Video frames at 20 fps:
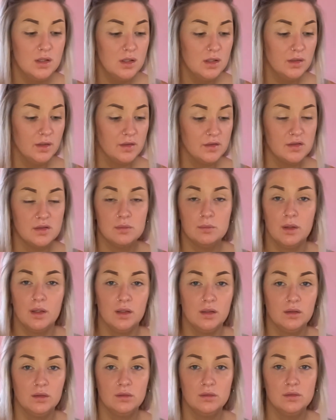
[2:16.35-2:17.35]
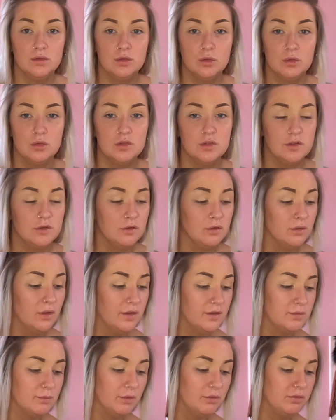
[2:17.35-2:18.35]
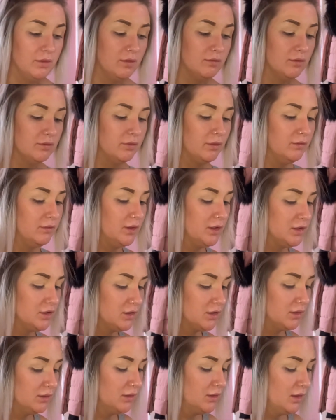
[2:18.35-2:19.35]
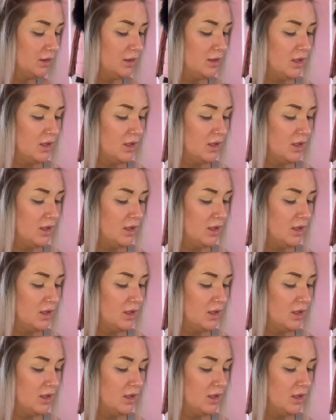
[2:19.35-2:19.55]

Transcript: This is my go-to, it's my favourite foundation.